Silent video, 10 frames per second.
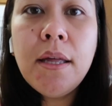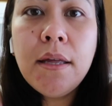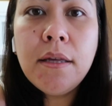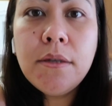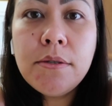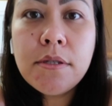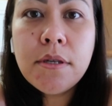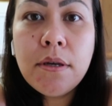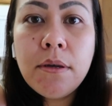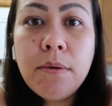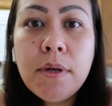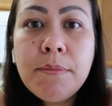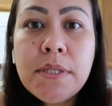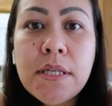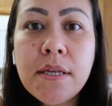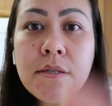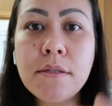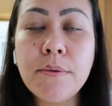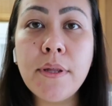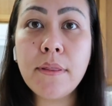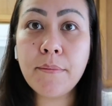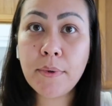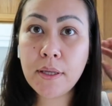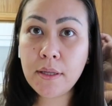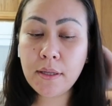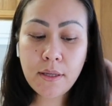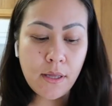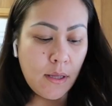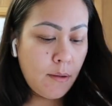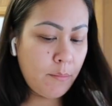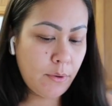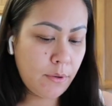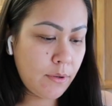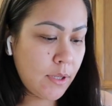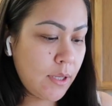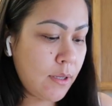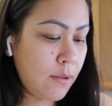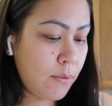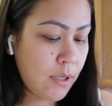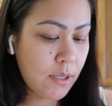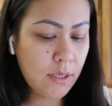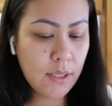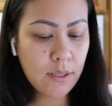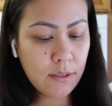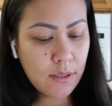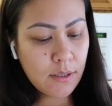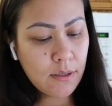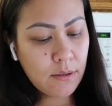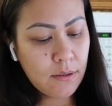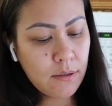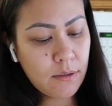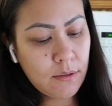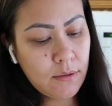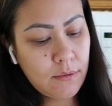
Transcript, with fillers: are you so obsessed with me? Boy, I wanna know.